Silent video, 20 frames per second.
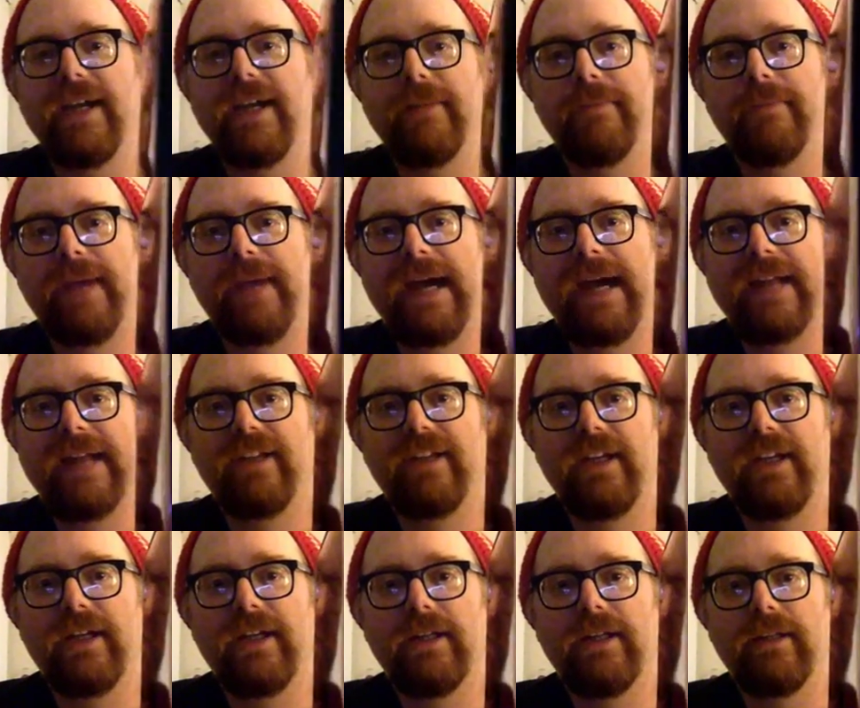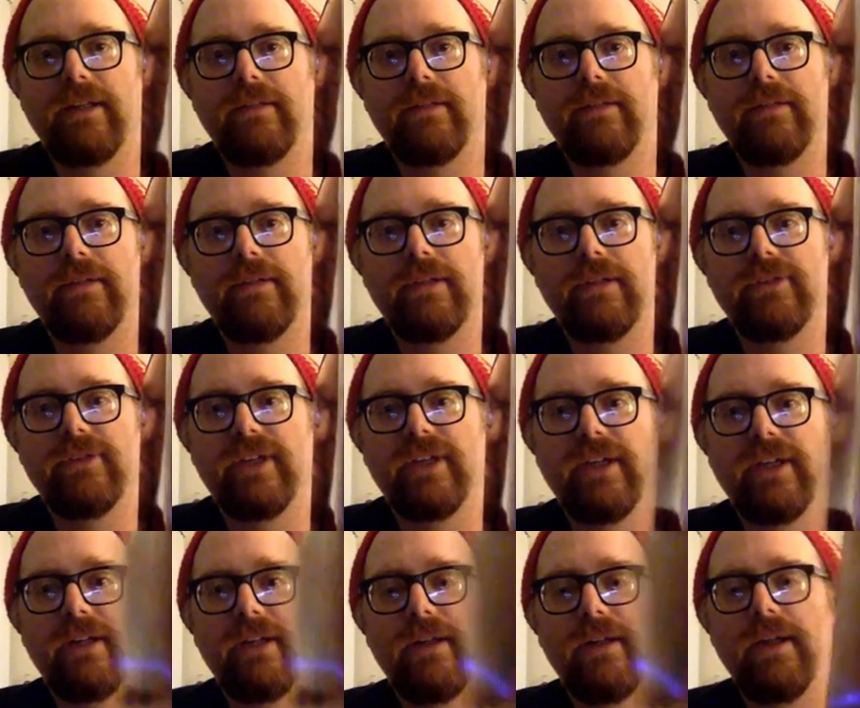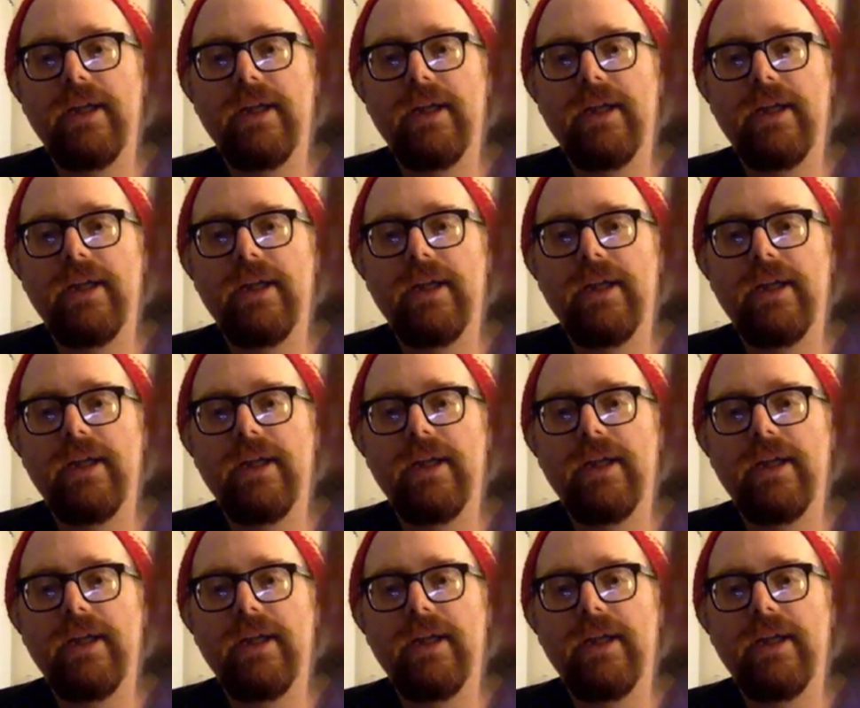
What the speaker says: Bat in style,